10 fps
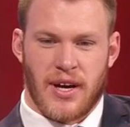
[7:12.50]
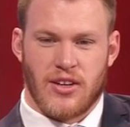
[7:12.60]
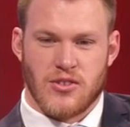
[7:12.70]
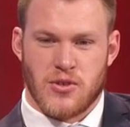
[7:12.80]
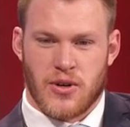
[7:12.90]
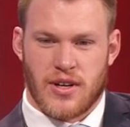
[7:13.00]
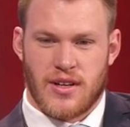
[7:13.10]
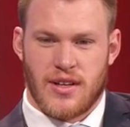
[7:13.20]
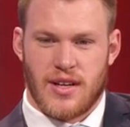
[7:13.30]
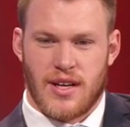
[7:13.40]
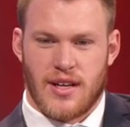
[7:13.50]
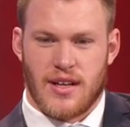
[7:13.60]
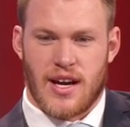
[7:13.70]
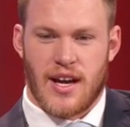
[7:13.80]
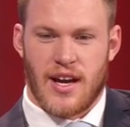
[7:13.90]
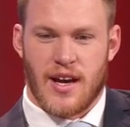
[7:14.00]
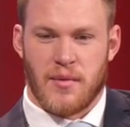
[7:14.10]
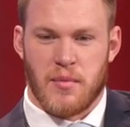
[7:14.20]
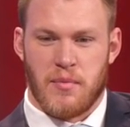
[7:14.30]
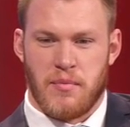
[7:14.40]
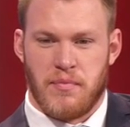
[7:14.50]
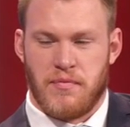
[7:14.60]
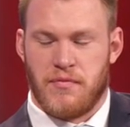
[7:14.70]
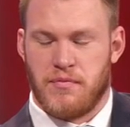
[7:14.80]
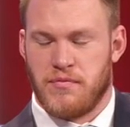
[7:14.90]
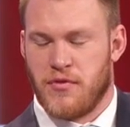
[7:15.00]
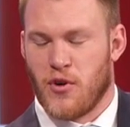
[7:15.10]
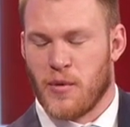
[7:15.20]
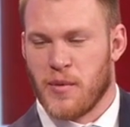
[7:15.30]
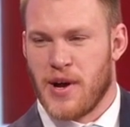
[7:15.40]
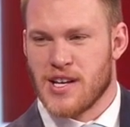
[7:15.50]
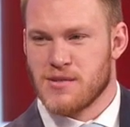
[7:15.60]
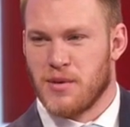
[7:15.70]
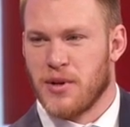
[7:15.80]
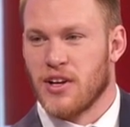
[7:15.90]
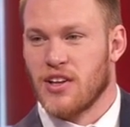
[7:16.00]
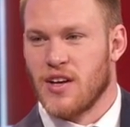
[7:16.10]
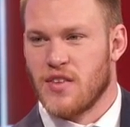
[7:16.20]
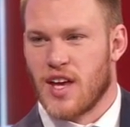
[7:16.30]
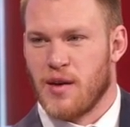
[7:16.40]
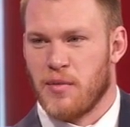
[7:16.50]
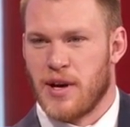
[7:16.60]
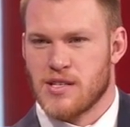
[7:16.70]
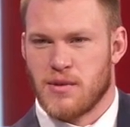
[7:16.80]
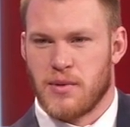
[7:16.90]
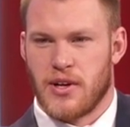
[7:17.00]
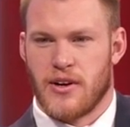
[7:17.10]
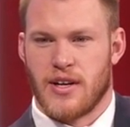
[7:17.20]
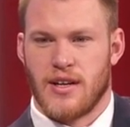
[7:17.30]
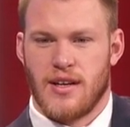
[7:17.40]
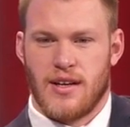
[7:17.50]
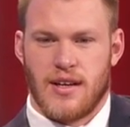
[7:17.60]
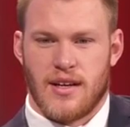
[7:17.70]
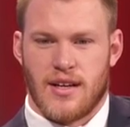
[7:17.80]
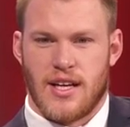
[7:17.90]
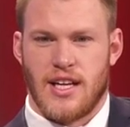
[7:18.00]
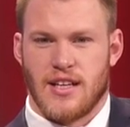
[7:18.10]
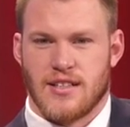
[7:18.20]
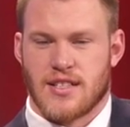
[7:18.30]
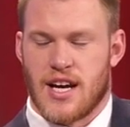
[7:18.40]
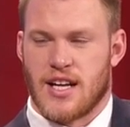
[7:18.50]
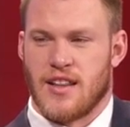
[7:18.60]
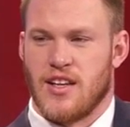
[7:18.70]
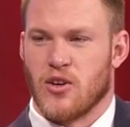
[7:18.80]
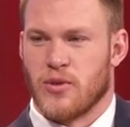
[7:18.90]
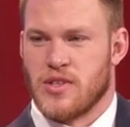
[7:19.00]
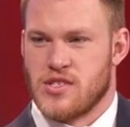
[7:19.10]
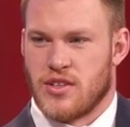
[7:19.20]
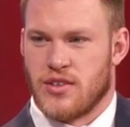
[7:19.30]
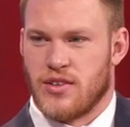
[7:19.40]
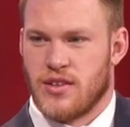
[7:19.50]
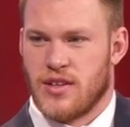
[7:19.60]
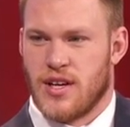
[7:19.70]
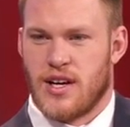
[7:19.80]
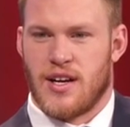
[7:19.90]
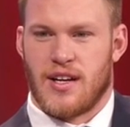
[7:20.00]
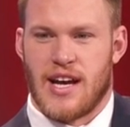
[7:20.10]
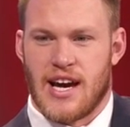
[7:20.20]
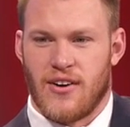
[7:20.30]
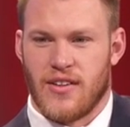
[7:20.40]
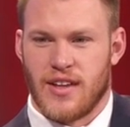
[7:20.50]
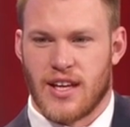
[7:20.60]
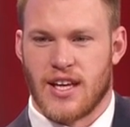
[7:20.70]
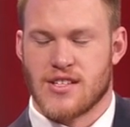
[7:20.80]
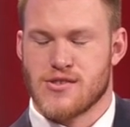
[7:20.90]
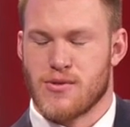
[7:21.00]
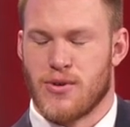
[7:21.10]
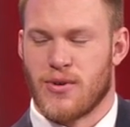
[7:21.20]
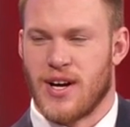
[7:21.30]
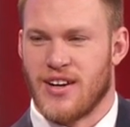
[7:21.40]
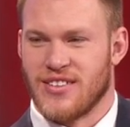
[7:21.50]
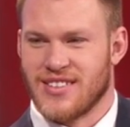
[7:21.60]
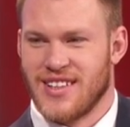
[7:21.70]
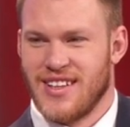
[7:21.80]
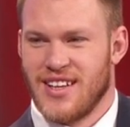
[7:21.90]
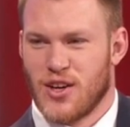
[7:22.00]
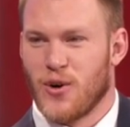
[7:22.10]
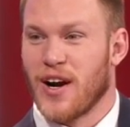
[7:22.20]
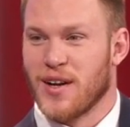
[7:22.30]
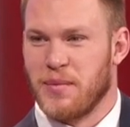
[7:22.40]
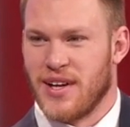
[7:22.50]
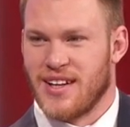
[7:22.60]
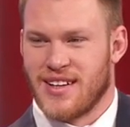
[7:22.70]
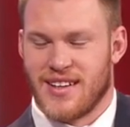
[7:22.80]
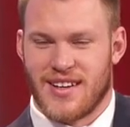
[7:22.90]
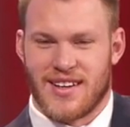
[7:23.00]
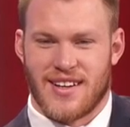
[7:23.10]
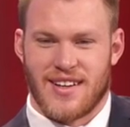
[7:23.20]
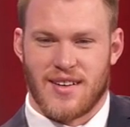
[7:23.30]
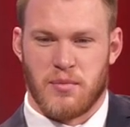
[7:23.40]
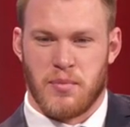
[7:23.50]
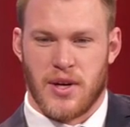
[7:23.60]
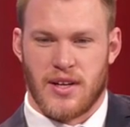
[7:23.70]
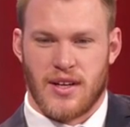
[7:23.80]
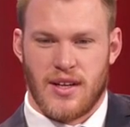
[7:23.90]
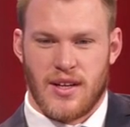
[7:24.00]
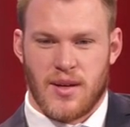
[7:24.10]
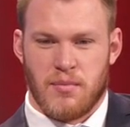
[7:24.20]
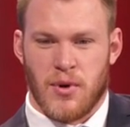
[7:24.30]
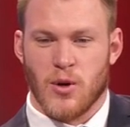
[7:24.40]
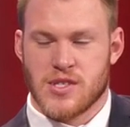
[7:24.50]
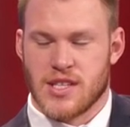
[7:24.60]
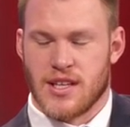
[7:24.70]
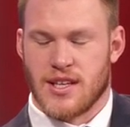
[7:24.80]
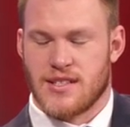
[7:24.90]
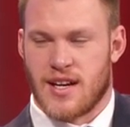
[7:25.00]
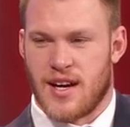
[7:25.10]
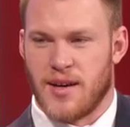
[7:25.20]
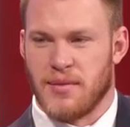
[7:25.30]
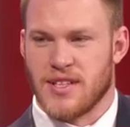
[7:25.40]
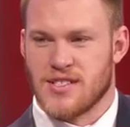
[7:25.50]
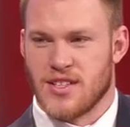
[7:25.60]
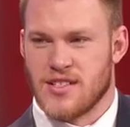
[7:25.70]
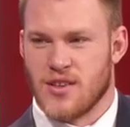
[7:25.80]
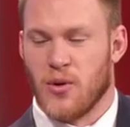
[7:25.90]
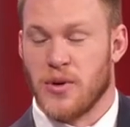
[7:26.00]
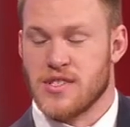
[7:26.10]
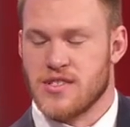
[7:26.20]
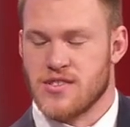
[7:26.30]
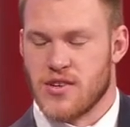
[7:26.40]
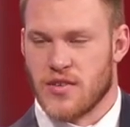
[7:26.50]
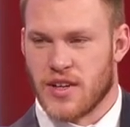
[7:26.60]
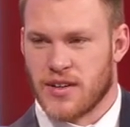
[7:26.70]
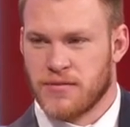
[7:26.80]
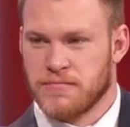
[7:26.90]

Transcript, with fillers: Michael Jordan, and I am a former basketball player, love the game of basketball player, and he is kind of the original. Uh, now it gets thrown around quite a bit, uh, but most of the time, it's it's always deserving.